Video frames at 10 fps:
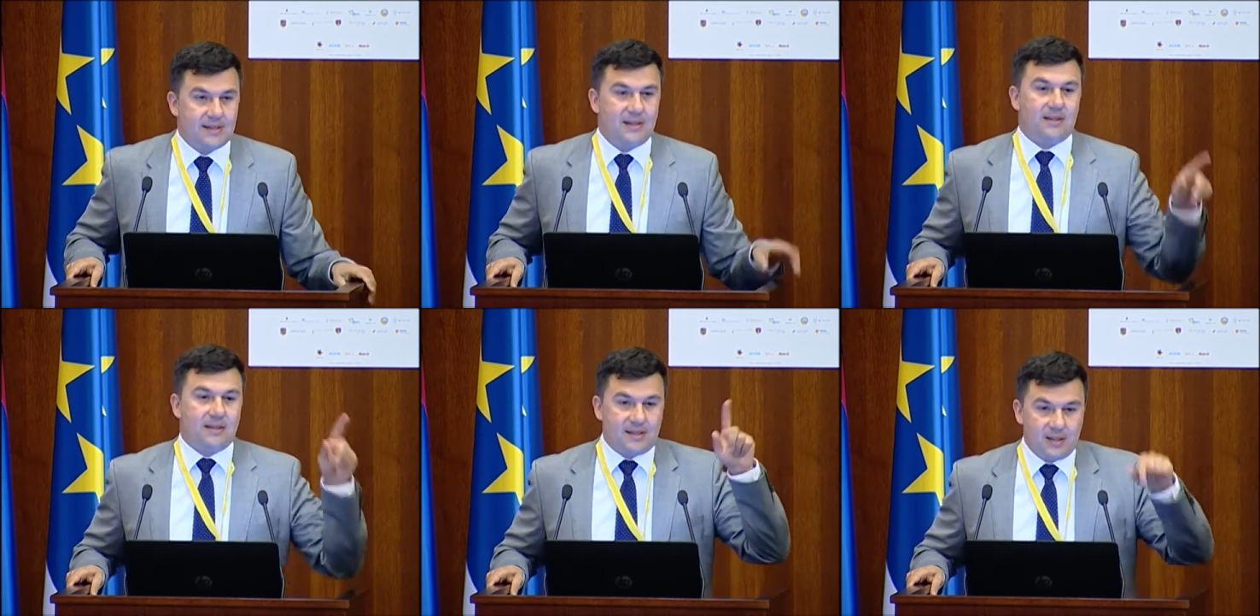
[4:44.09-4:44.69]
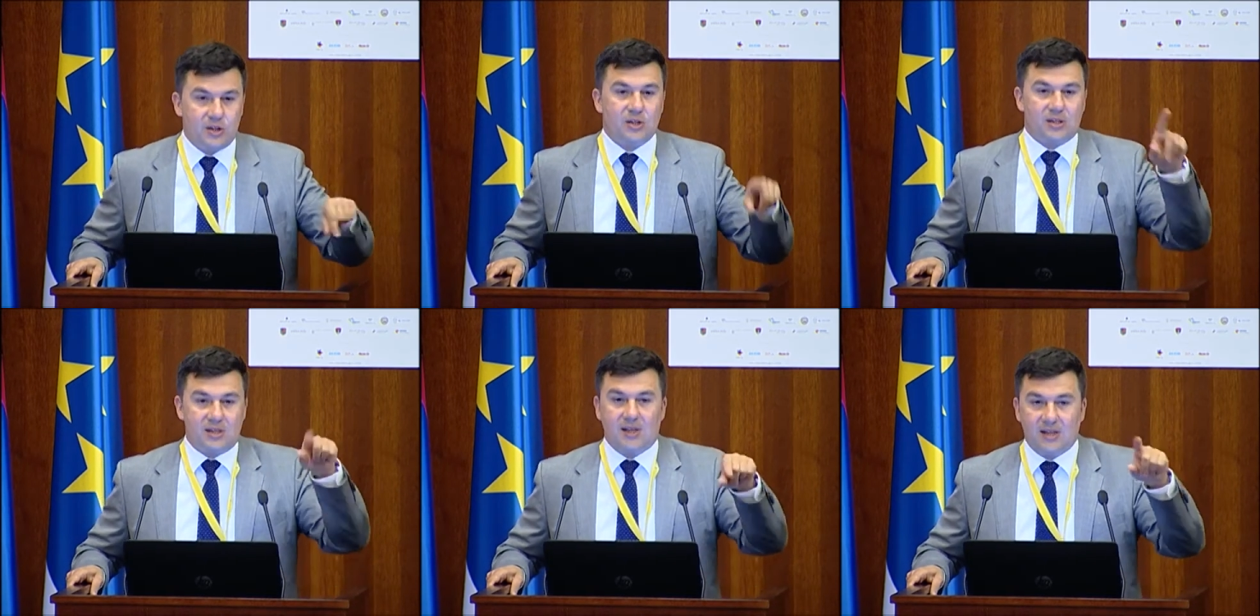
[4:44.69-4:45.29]
the
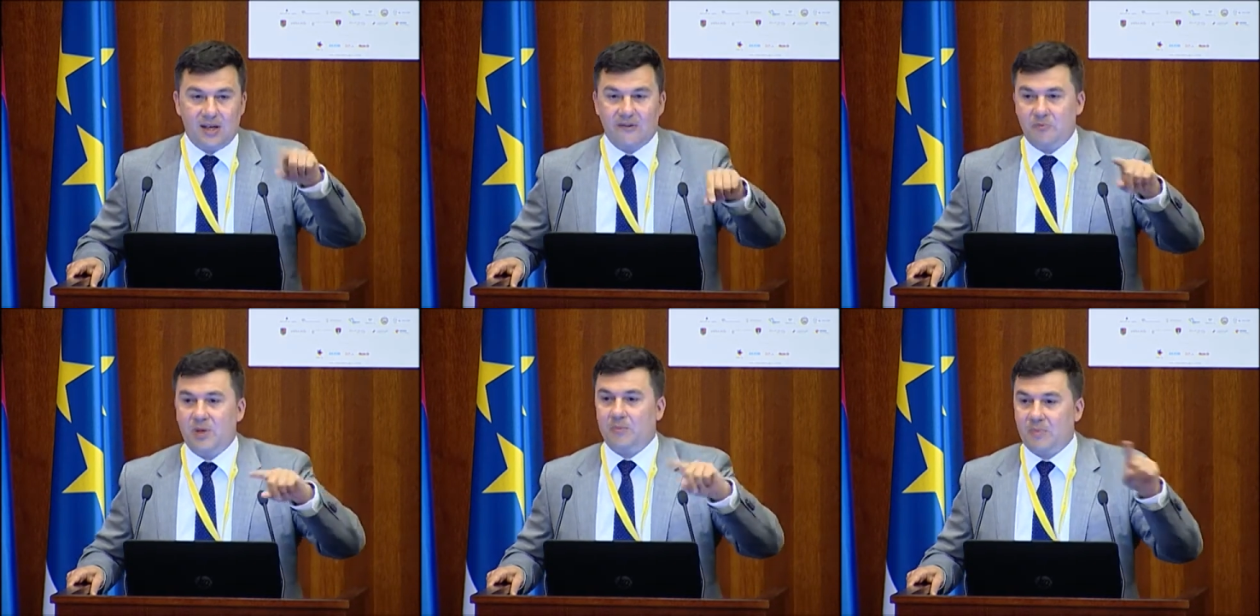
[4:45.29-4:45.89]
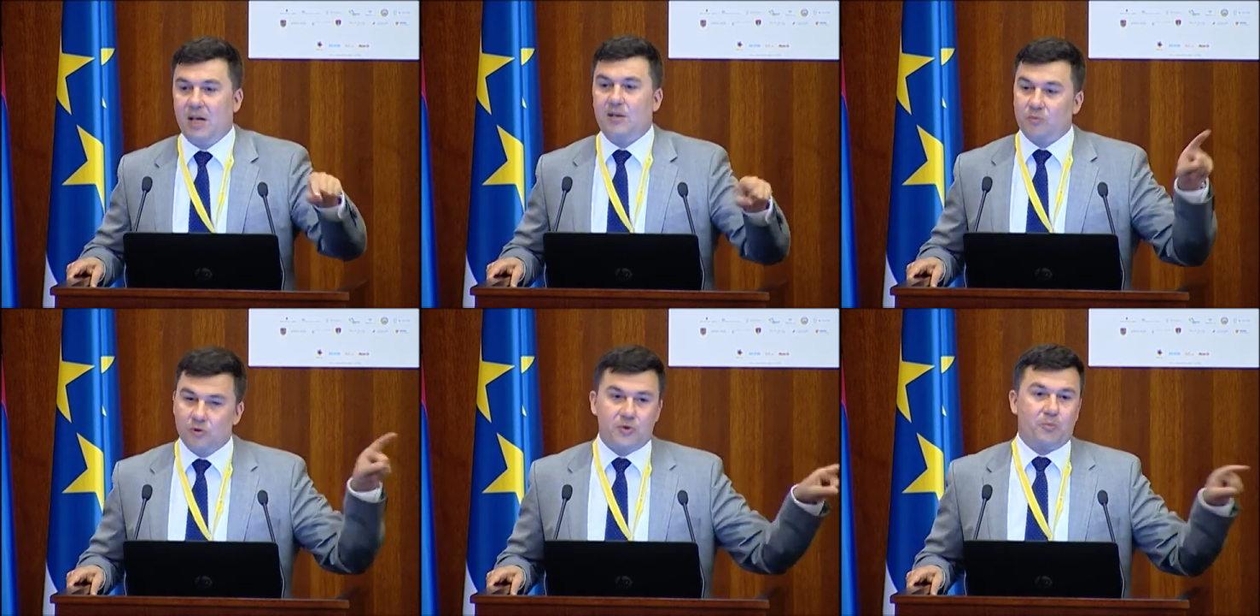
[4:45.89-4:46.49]
decisions that have been made
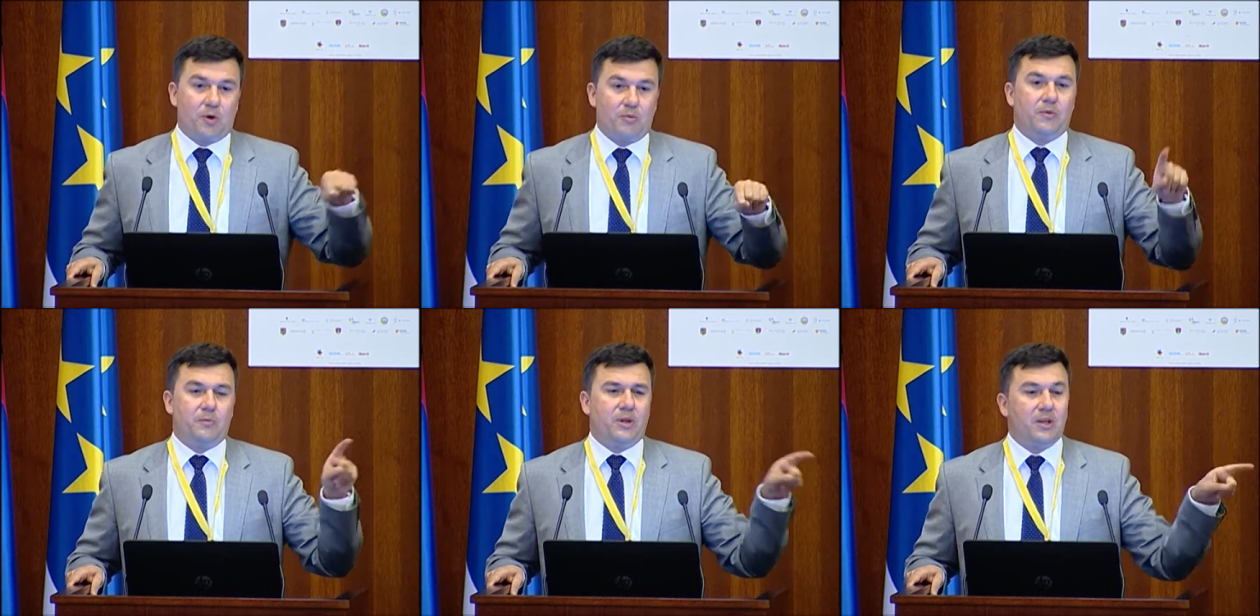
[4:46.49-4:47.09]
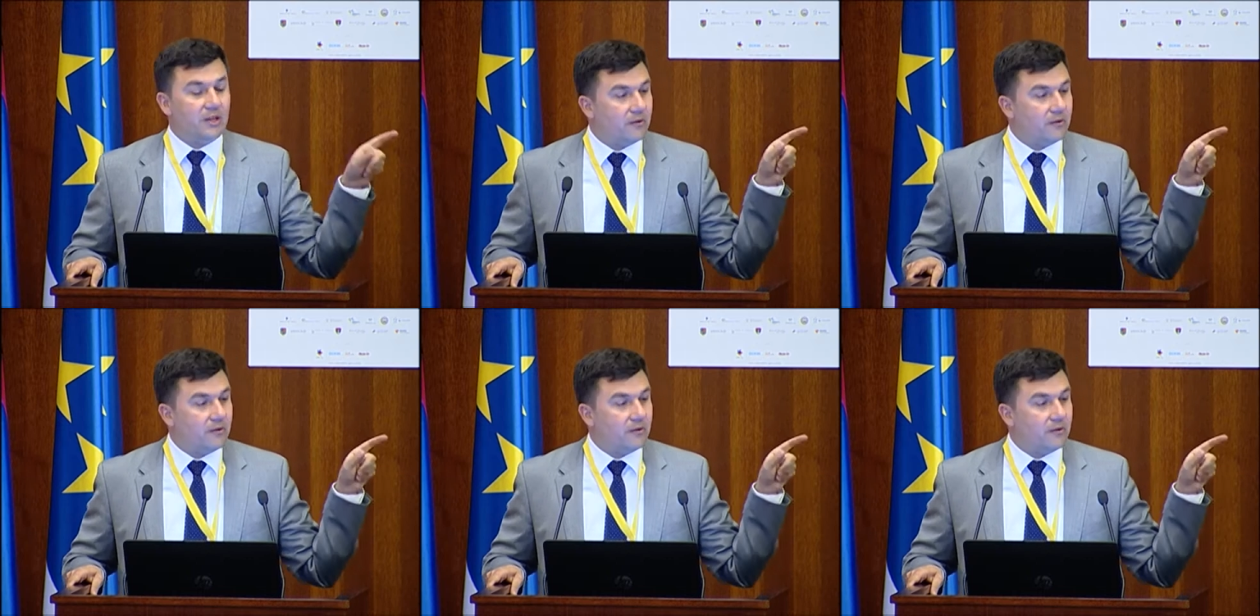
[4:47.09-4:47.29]
most probably